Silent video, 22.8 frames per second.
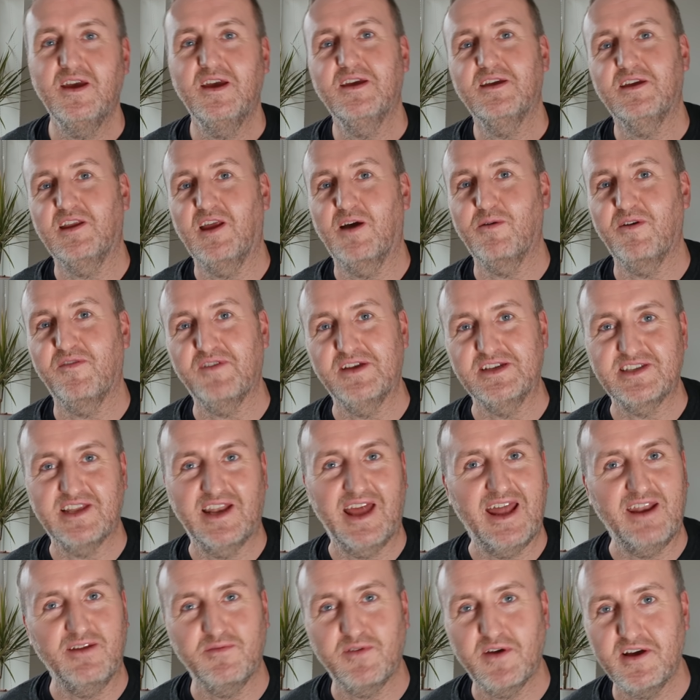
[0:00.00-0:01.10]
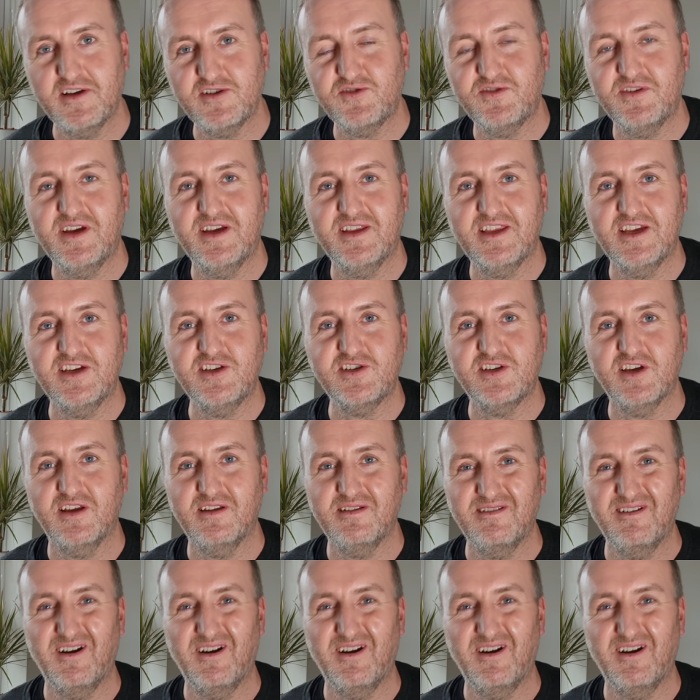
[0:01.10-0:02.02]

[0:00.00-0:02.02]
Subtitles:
you know, if it's an anniversary edition,